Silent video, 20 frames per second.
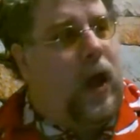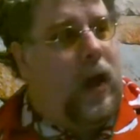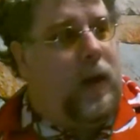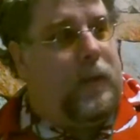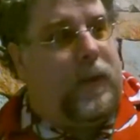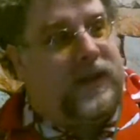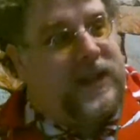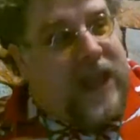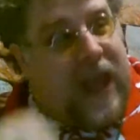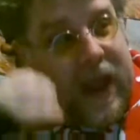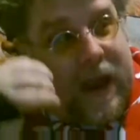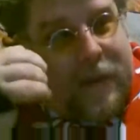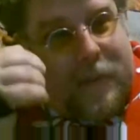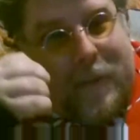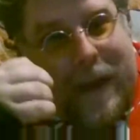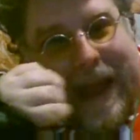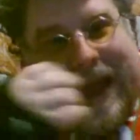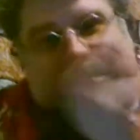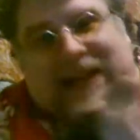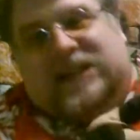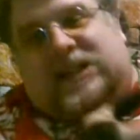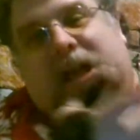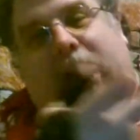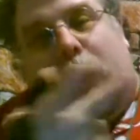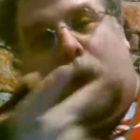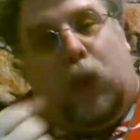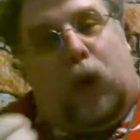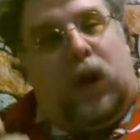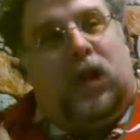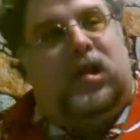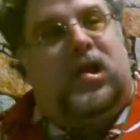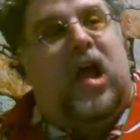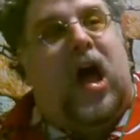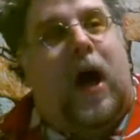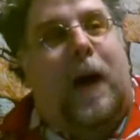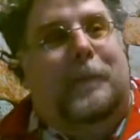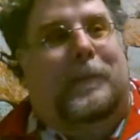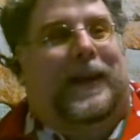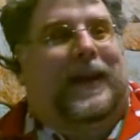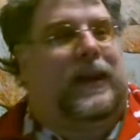but they amassed and were
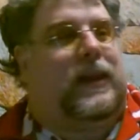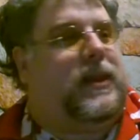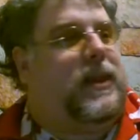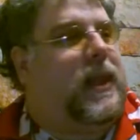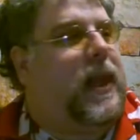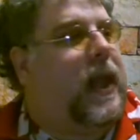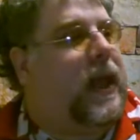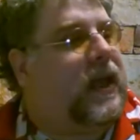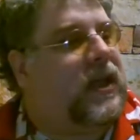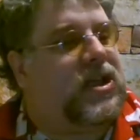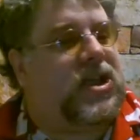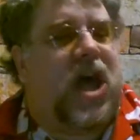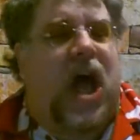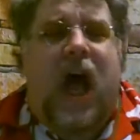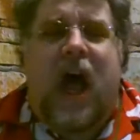lobbing things.